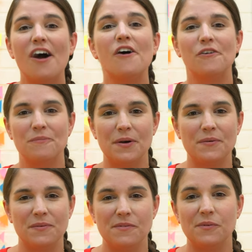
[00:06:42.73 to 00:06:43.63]
Oh,
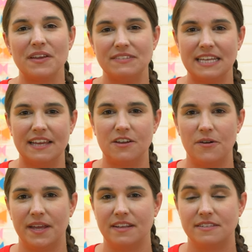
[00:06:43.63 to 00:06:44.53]
but we have to get
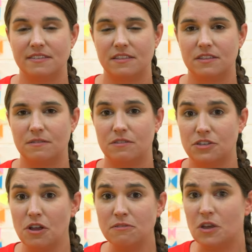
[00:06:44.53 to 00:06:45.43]
going because huh? the
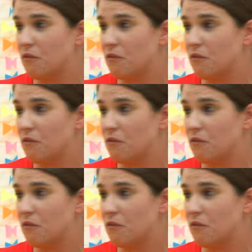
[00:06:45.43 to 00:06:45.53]
show's